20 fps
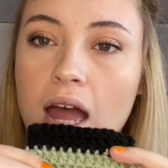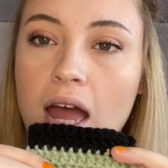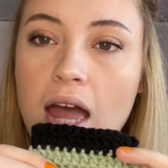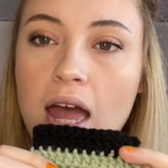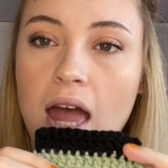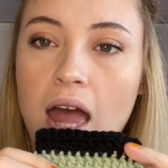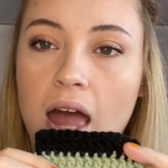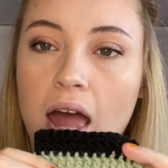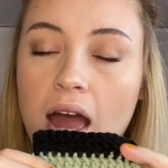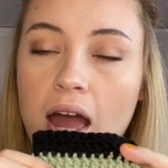
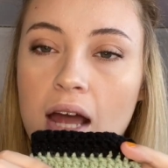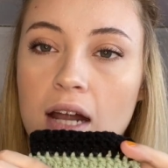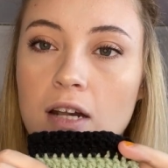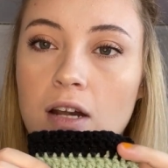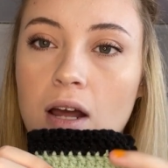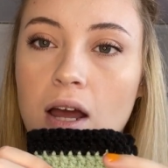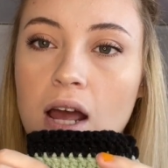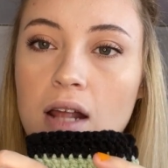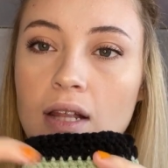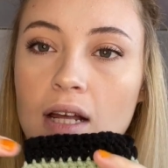And
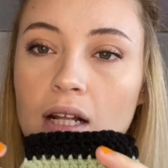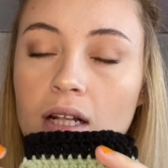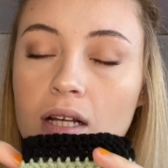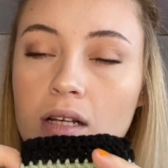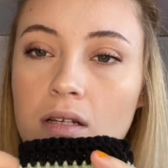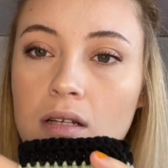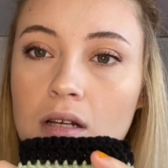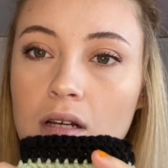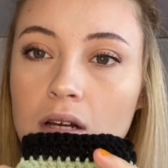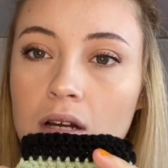I think
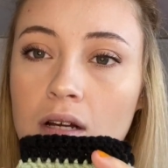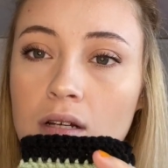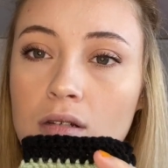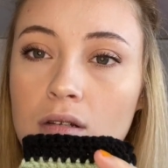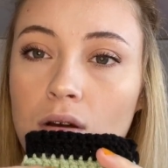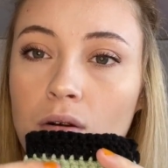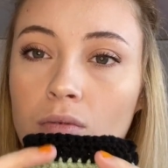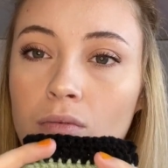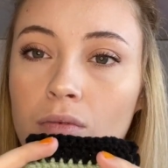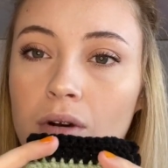this is
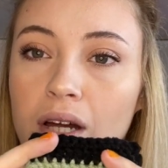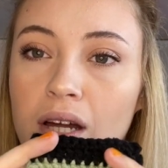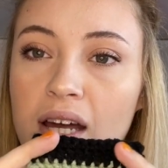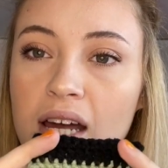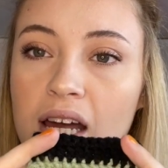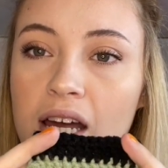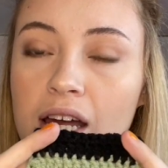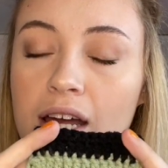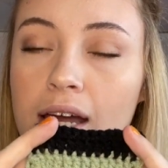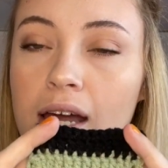really
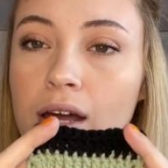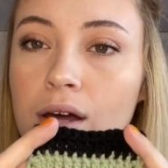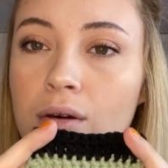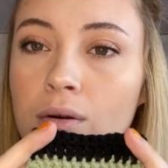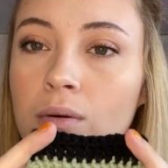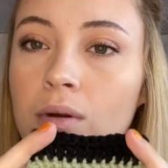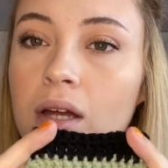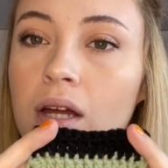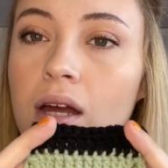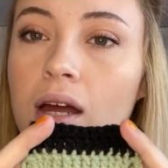
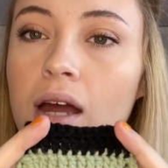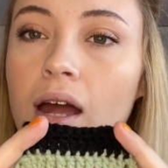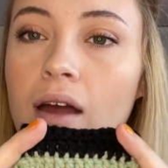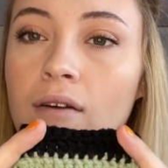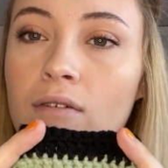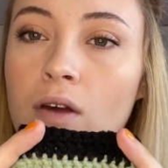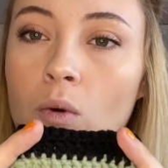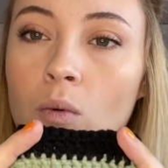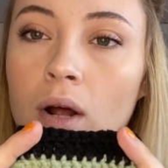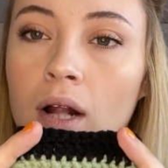cute
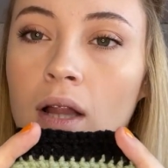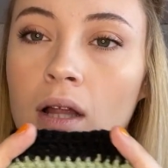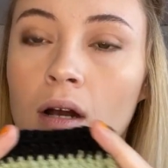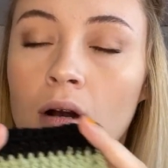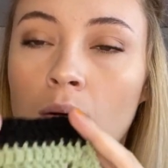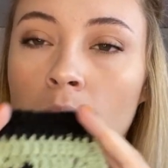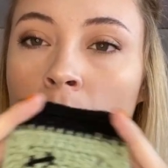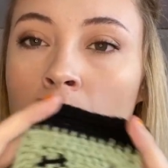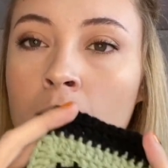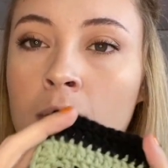if you want a
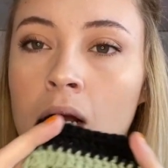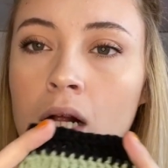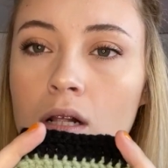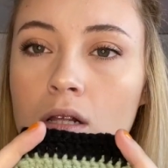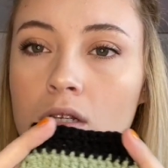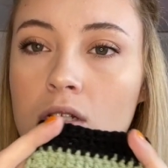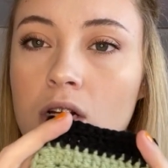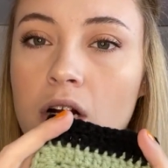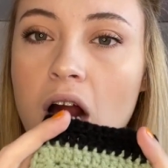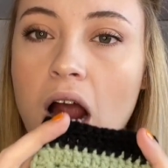little
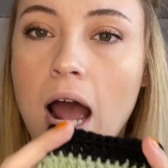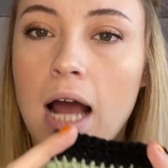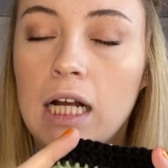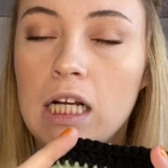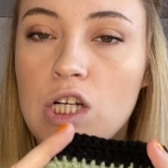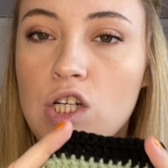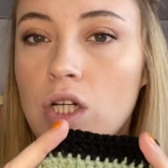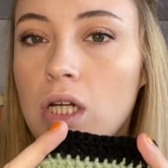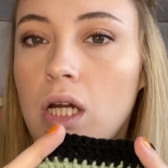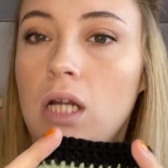monster
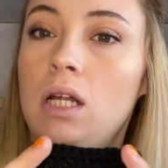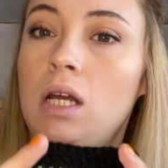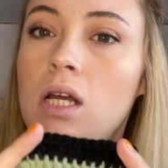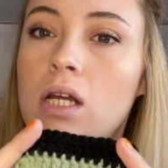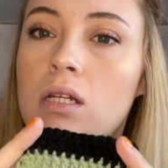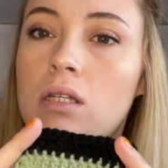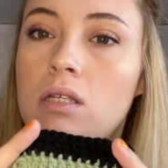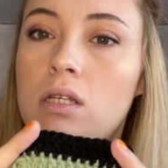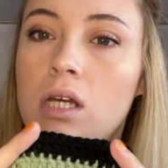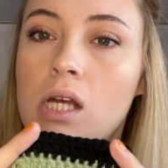action
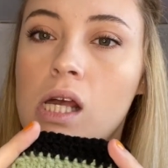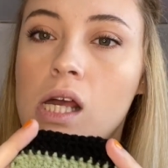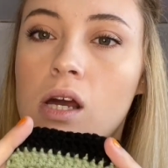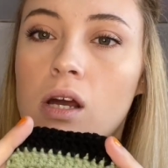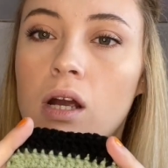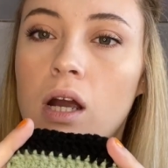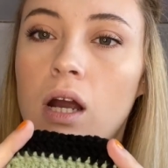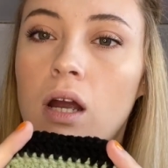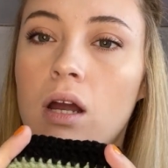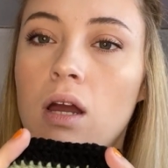into
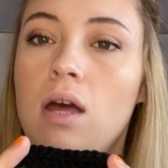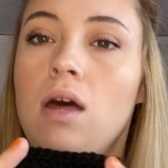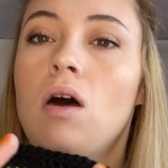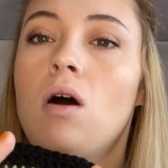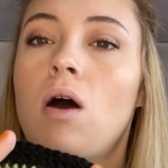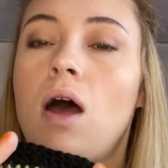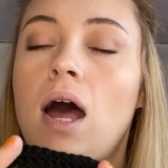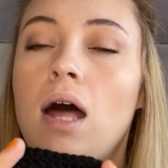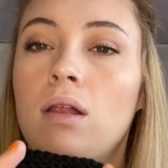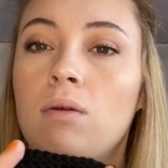your
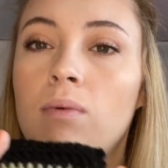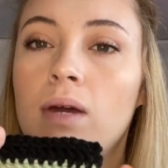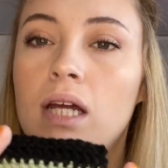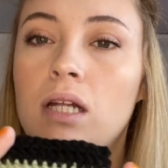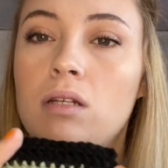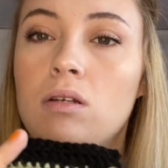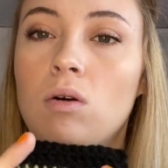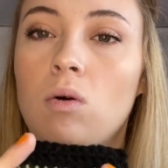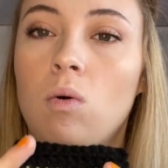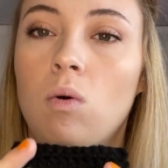Halloween
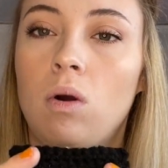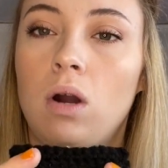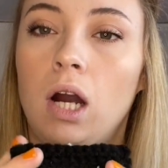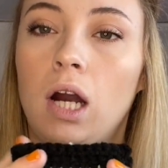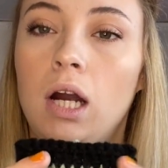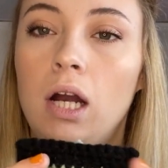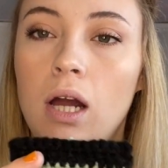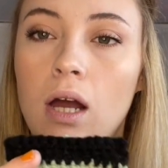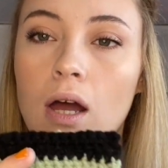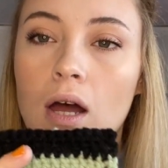
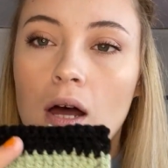decor.